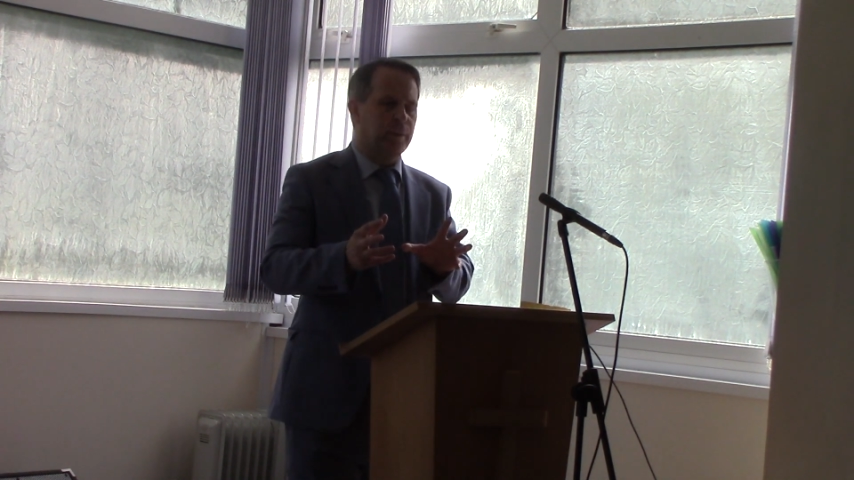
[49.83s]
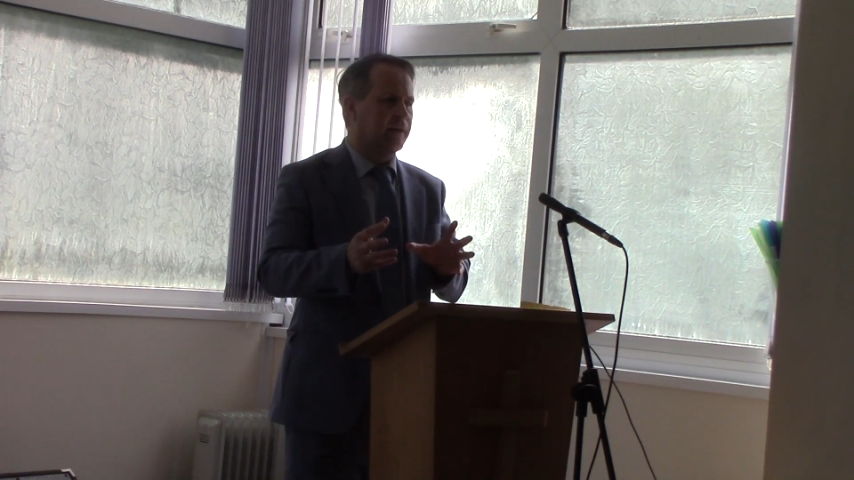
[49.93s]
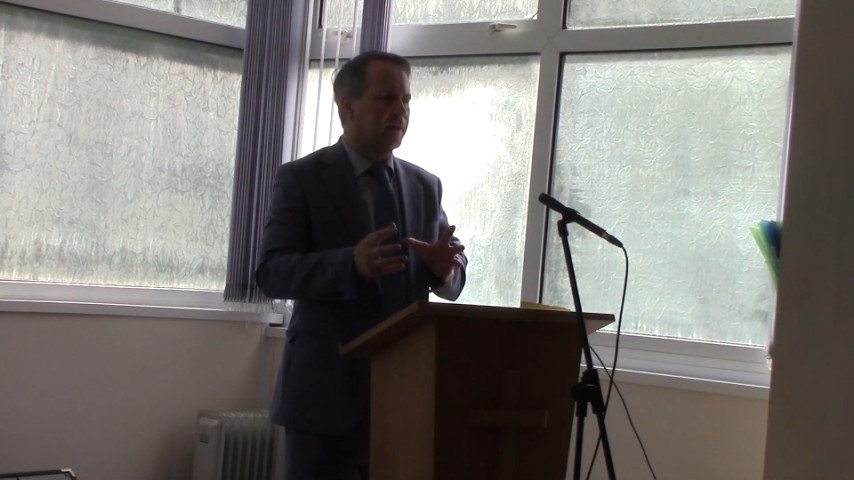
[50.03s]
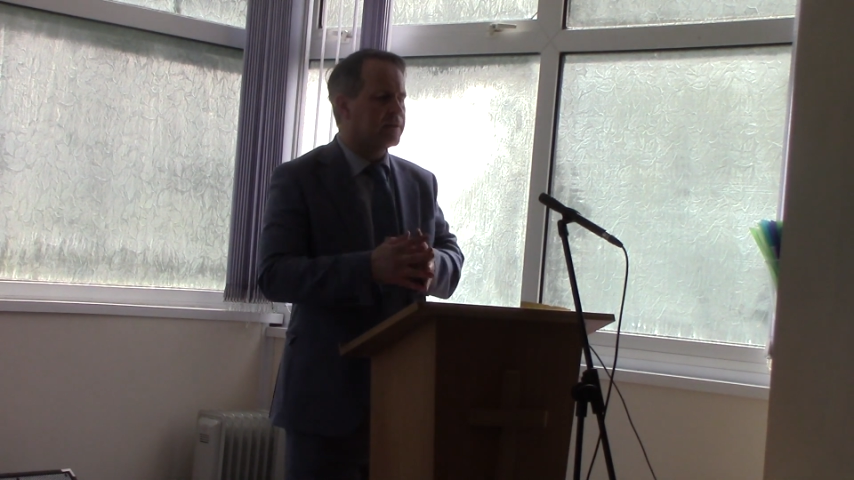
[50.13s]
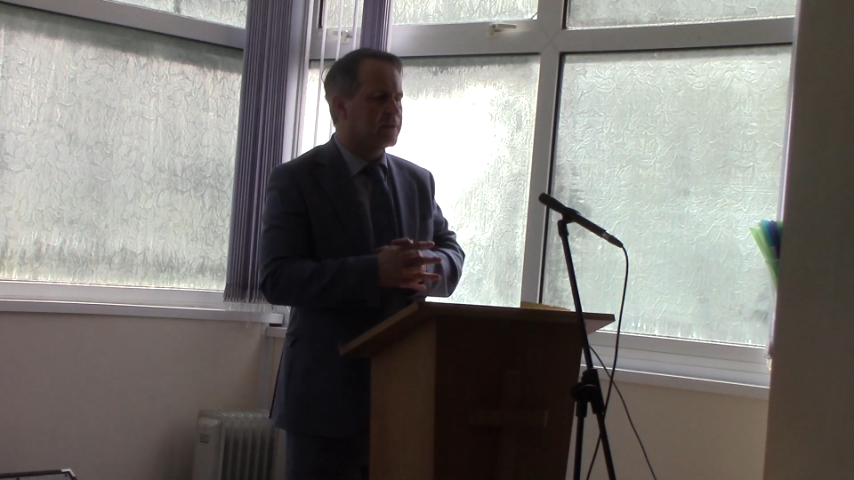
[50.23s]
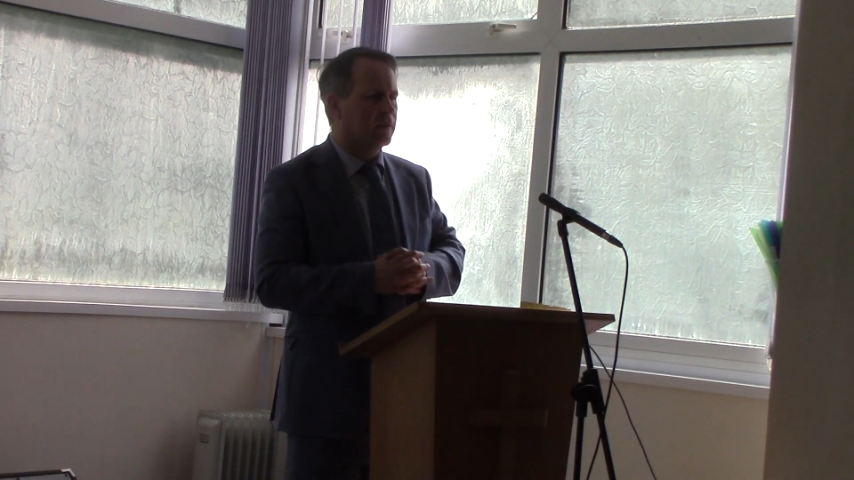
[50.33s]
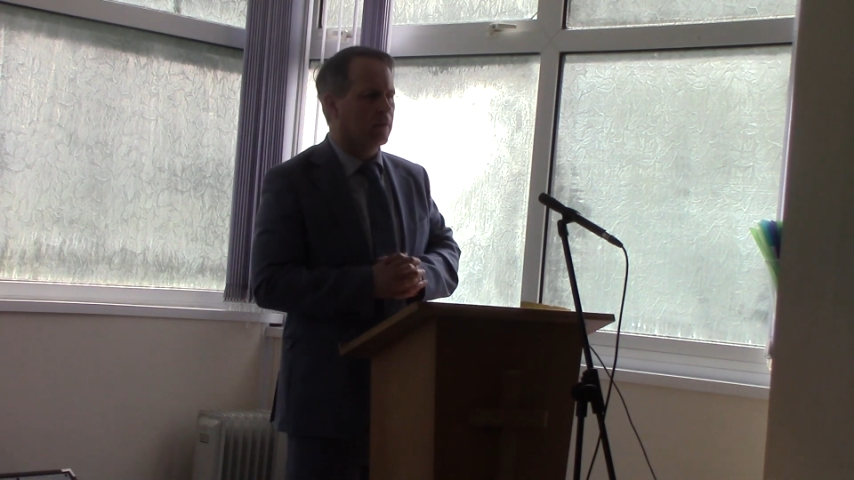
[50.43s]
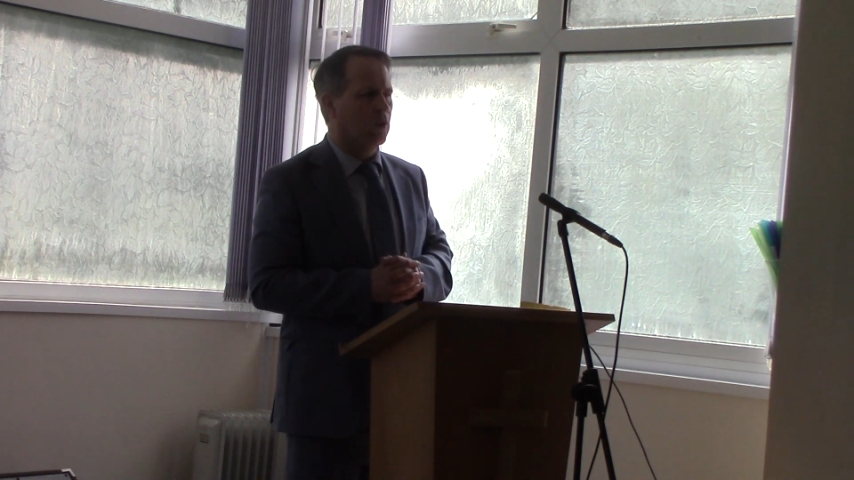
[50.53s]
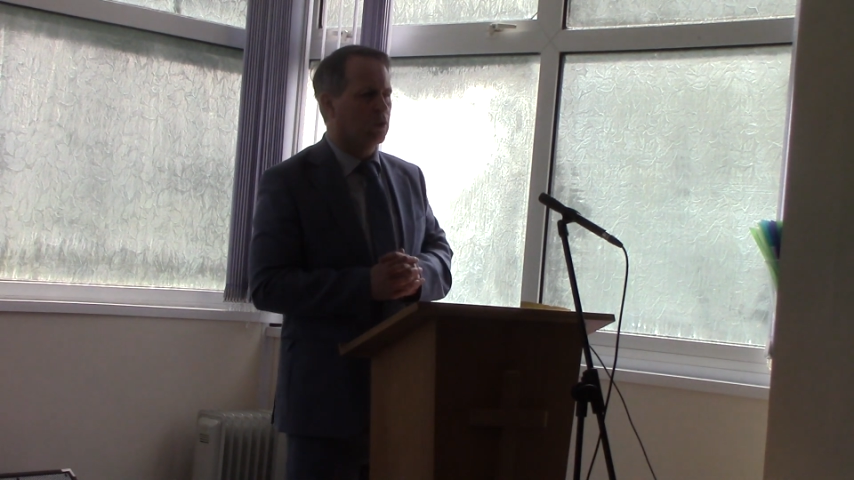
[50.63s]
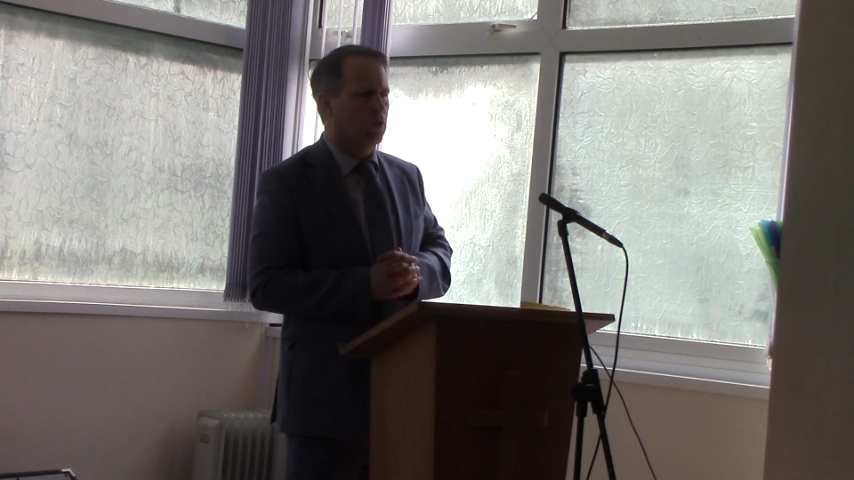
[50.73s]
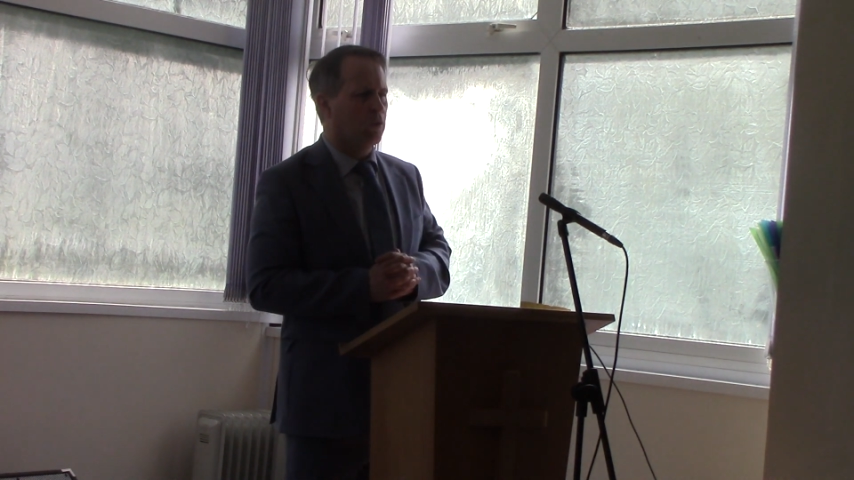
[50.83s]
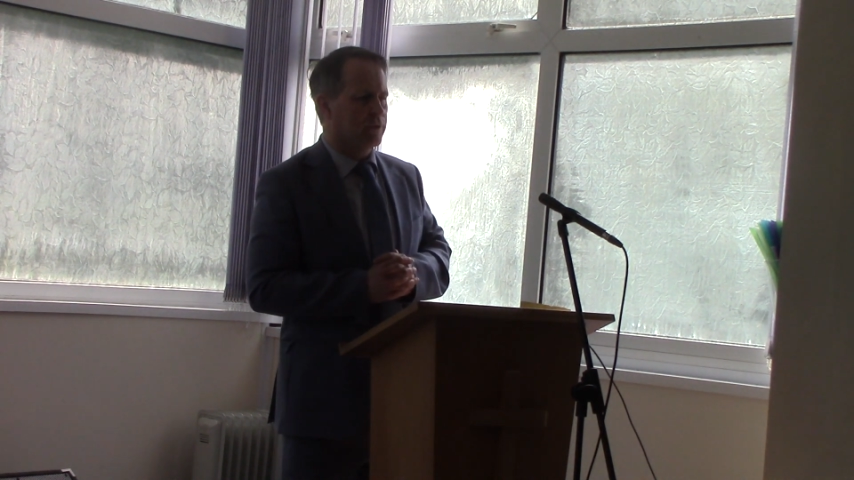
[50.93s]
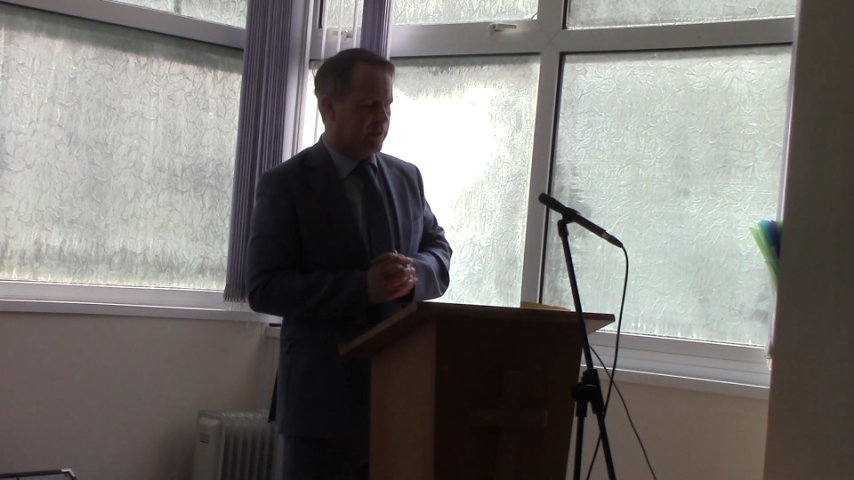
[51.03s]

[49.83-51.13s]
penance that God calls